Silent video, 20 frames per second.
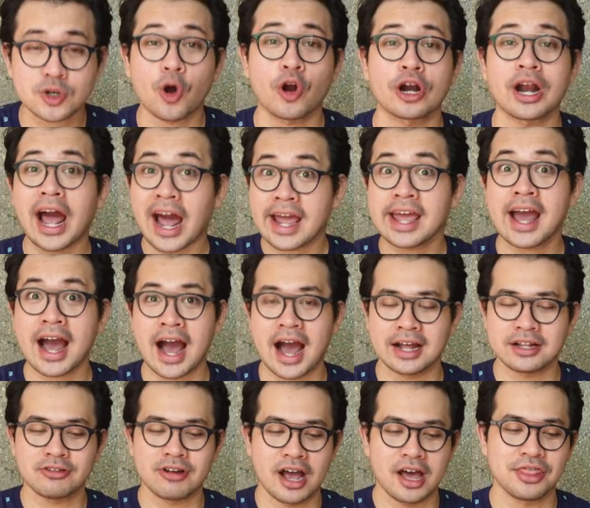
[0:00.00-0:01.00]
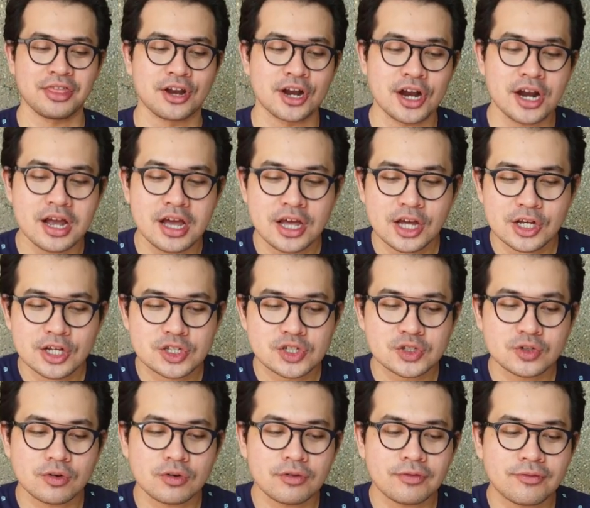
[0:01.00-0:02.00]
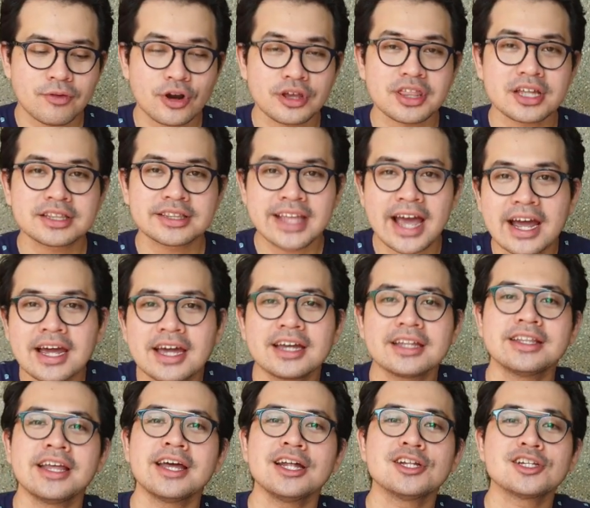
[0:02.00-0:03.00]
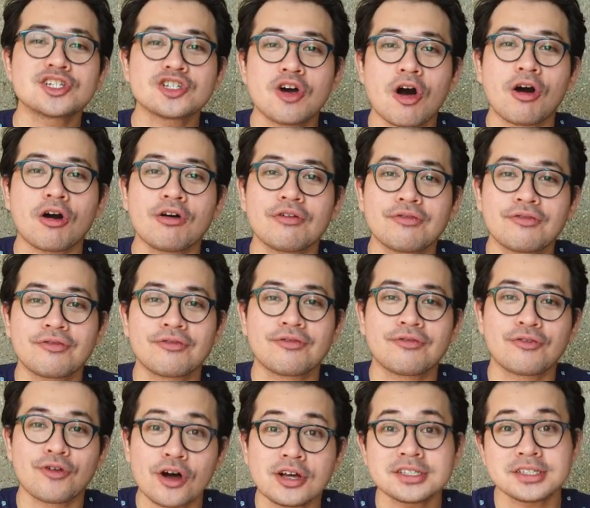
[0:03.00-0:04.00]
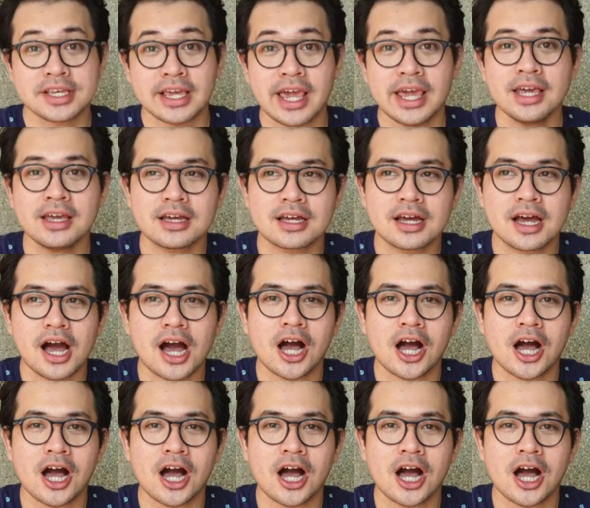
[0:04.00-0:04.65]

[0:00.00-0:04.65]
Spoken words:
or I had rather. So for the Decadent Choco Frost Cake,